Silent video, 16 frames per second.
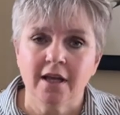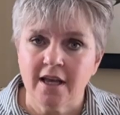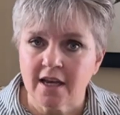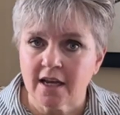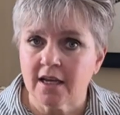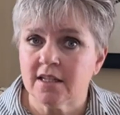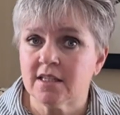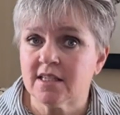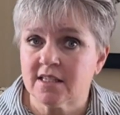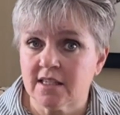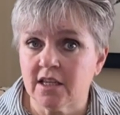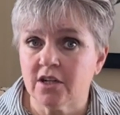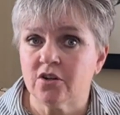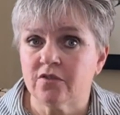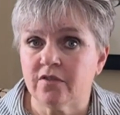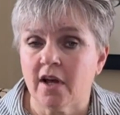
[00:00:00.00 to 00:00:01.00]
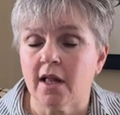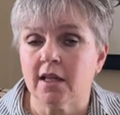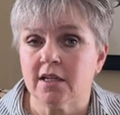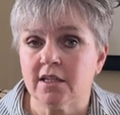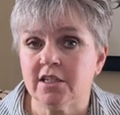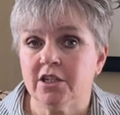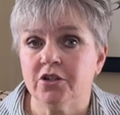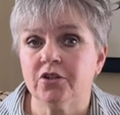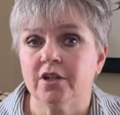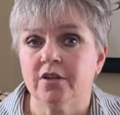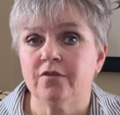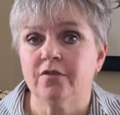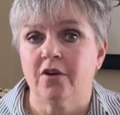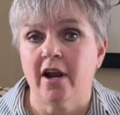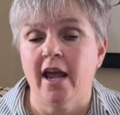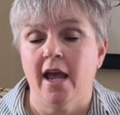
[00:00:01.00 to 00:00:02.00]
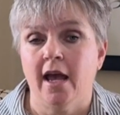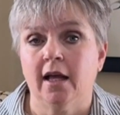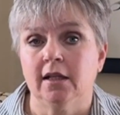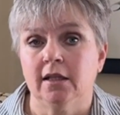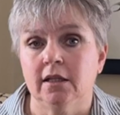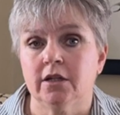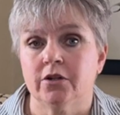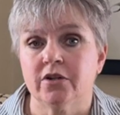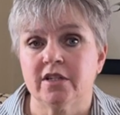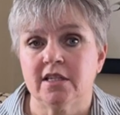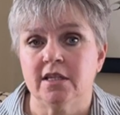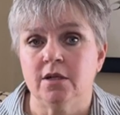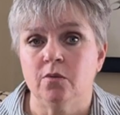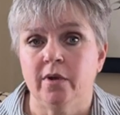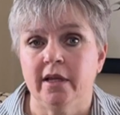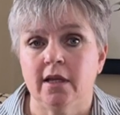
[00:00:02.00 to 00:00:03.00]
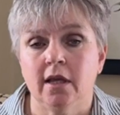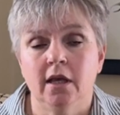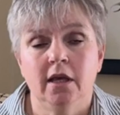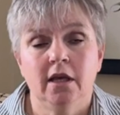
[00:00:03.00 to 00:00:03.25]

consider volunteering for Ag Literacy Week.